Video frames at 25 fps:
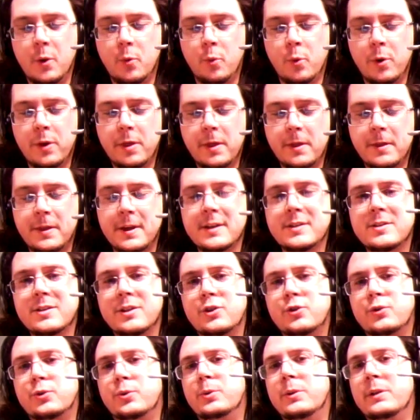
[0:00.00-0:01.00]
One of the things I
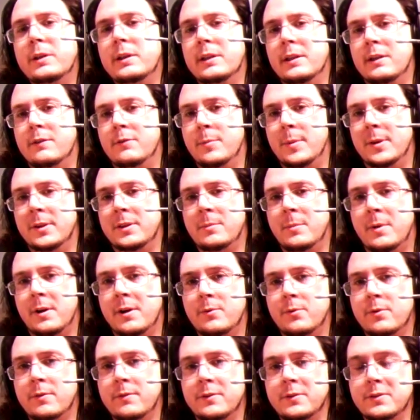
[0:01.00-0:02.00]
truly love about the
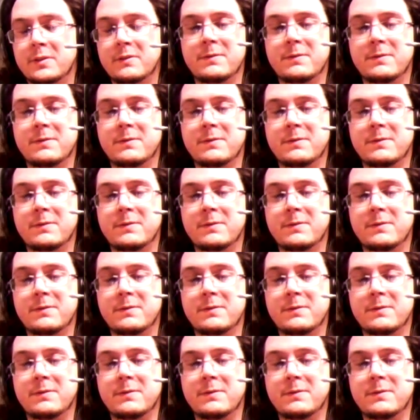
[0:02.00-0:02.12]
Modern Warfare,